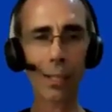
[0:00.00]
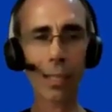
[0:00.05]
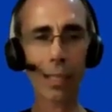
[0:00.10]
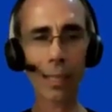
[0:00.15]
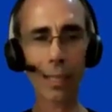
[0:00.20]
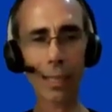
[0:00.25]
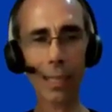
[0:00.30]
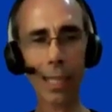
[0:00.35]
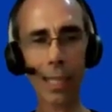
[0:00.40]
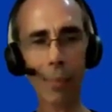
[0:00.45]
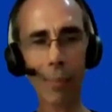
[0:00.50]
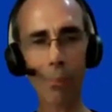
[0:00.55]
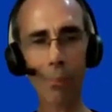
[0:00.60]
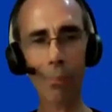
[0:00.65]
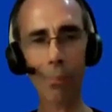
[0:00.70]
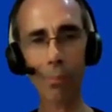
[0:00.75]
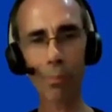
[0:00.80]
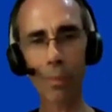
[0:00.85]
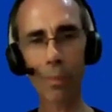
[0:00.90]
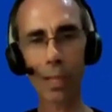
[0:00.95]
So that's kind
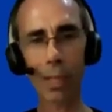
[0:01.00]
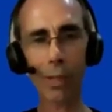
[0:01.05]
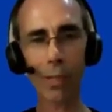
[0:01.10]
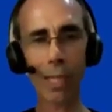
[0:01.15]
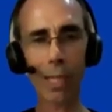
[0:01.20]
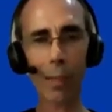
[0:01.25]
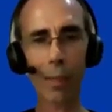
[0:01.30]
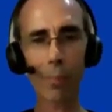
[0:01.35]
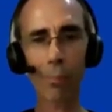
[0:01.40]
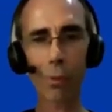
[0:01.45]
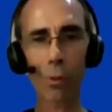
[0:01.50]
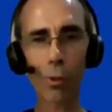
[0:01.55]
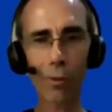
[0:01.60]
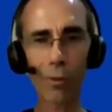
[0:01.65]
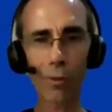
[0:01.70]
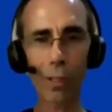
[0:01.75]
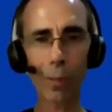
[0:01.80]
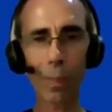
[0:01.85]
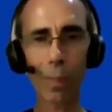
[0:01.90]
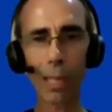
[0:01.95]
of
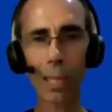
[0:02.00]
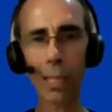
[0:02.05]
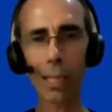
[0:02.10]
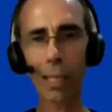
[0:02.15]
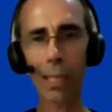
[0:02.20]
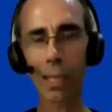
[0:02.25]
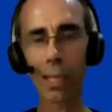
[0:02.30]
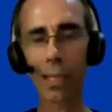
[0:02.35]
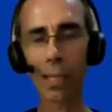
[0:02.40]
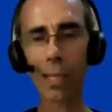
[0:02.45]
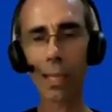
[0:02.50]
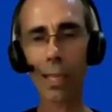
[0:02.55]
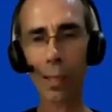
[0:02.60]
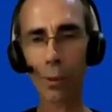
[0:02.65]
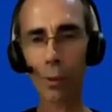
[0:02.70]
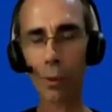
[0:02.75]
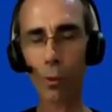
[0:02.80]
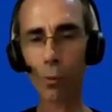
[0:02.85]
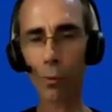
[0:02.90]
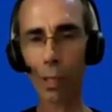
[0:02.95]
proof to me that
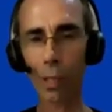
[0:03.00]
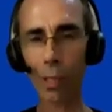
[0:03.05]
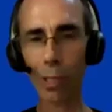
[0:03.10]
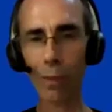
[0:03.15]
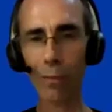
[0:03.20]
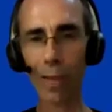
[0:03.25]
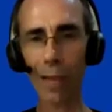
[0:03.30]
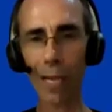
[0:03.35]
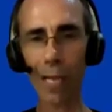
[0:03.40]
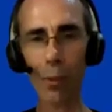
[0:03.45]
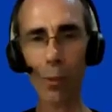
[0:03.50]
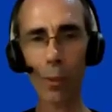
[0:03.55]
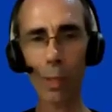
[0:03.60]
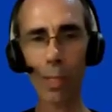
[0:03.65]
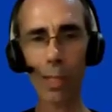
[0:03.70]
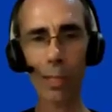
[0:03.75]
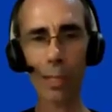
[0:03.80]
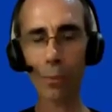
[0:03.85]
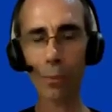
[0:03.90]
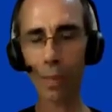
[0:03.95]
he was really
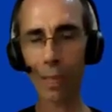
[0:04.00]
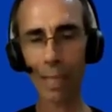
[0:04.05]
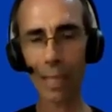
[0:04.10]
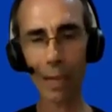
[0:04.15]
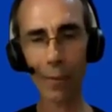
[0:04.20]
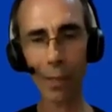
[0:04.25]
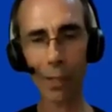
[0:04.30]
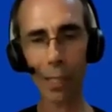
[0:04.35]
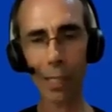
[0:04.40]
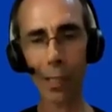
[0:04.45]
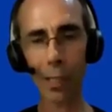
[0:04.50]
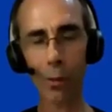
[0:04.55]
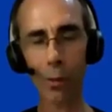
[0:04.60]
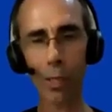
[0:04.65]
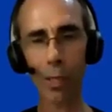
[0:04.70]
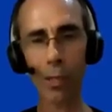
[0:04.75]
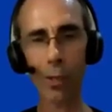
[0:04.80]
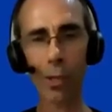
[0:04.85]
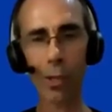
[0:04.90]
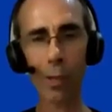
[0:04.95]
following this. He was definitely
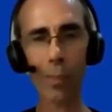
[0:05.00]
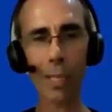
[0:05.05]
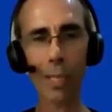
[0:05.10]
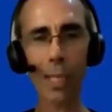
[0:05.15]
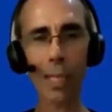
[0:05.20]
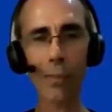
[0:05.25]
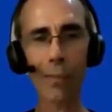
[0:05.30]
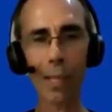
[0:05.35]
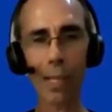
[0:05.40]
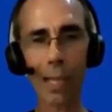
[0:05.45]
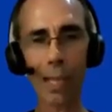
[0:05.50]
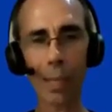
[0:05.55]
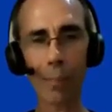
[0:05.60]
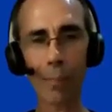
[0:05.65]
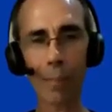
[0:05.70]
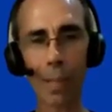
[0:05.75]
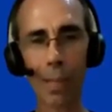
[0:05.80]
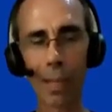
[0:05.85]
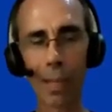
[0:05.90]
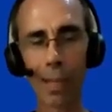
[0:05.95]
going to the Army-Navy
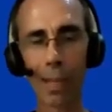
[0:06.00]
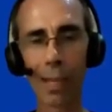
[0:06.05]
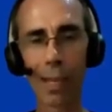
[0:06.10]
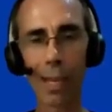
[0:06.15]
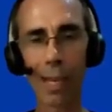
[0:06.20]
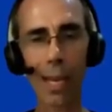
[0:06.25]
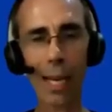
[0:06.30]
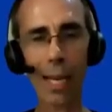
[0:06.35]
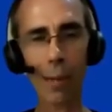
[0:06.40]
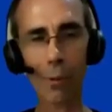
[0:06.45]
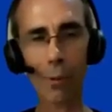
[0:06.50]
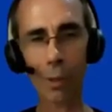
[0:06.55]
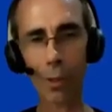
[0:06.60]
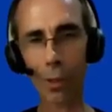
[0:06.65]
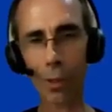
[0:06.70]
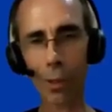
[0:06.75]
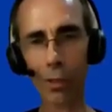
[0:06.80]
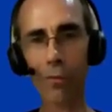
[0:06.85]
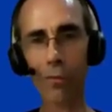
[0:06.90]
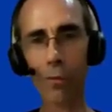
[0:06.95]
game, and he was
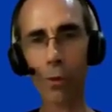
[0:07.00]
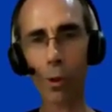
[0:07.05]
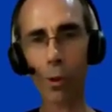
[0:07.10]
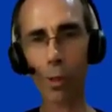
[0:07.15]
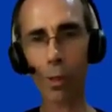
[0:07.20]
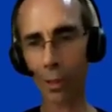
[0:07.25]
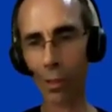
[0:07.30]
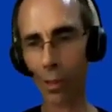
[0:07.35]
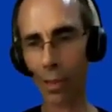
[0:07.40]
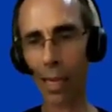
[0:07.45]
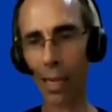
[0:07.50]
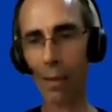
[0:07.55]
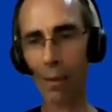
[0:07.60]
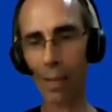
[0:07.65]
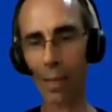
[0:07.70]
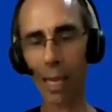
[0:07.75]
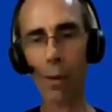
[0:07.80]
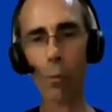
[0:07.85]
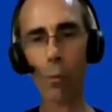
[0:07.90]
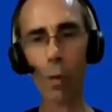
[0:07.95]
looking forward to
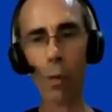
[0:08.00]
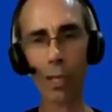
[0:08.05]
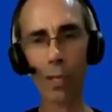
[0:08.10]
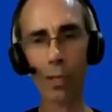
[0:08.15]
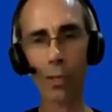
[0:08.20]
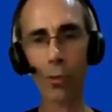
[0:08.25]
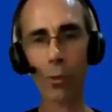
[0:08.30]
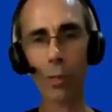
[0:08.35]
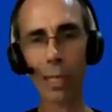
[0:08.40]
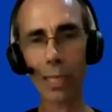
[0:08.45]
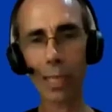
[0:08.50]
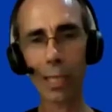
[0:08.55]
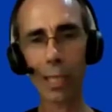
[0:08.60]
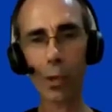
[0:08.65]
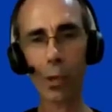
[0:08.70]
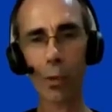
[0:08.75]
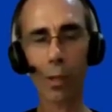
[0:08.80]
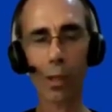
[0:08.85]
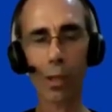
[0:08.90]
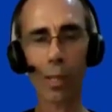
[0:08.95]
that win so he could
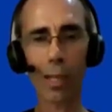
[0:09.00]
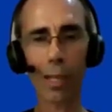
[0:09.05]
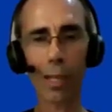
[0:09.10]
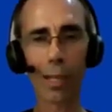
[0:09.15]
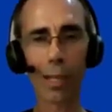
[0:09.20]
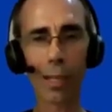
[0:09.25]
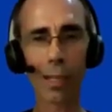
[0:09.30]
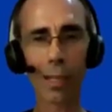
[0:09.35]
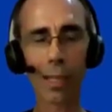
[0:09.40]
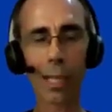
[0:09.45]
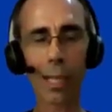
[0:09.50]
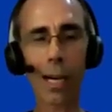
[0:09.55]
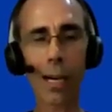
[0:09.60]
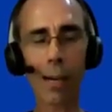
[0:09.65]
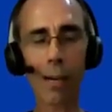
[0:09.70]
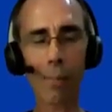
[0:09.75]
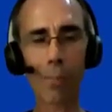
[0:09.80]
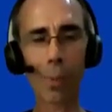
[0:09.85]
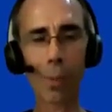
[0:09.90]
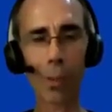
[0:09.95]
go to the
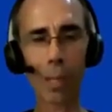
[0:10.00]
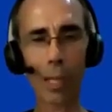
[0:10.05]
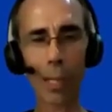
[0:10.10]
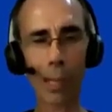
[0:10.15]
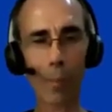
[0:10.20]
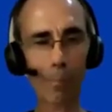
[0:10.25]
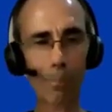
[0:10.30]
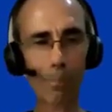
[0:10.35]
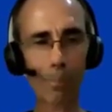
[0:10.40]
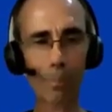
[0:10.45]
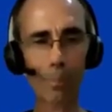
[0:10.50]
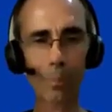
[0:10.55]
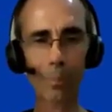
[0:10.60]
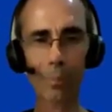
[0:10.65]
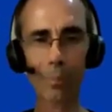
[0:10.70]
Cotton Bowl game.